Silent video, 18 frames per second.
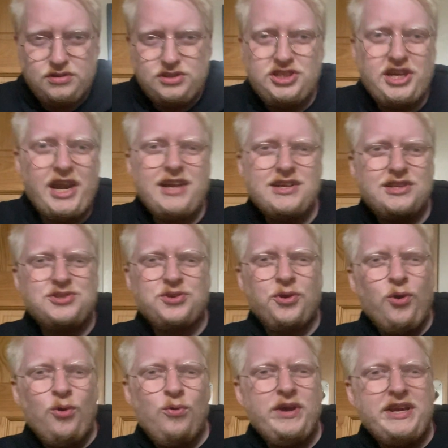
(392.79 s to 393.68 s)
Jack's
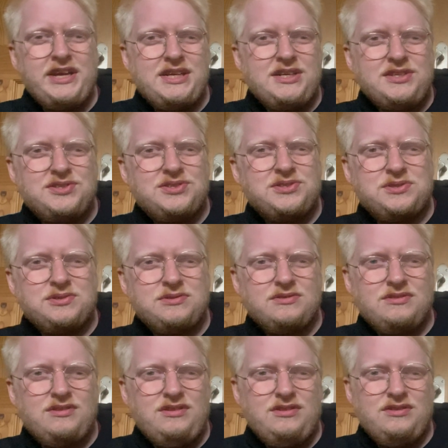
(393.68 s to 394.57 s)
always...
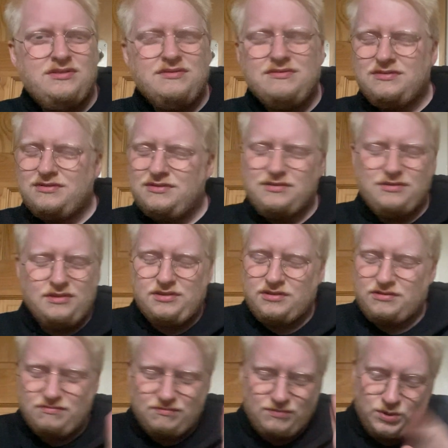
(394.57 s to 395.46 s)

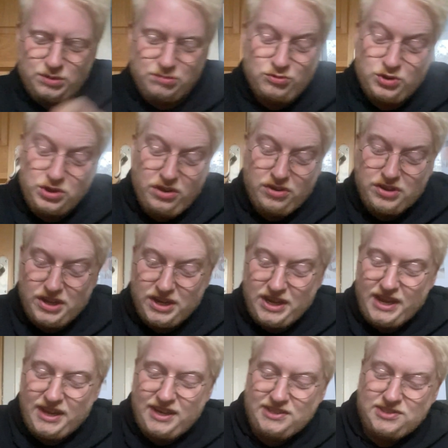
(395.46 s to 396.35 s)
Hmm, we're not
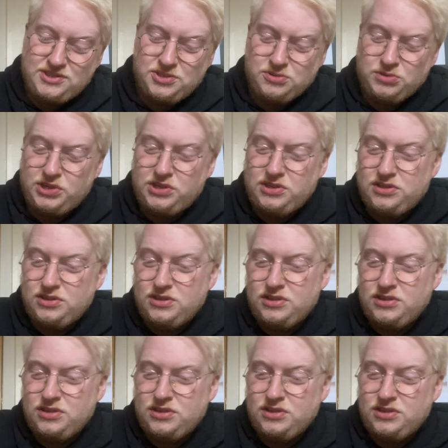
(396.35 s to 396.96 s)
going to get into it.